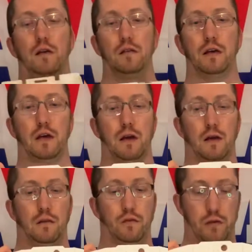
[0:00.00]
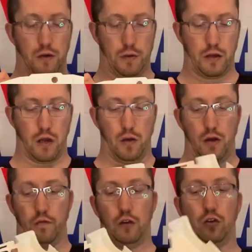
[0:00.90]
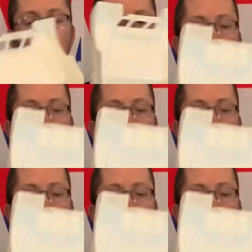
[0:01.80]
the rear window. If you look under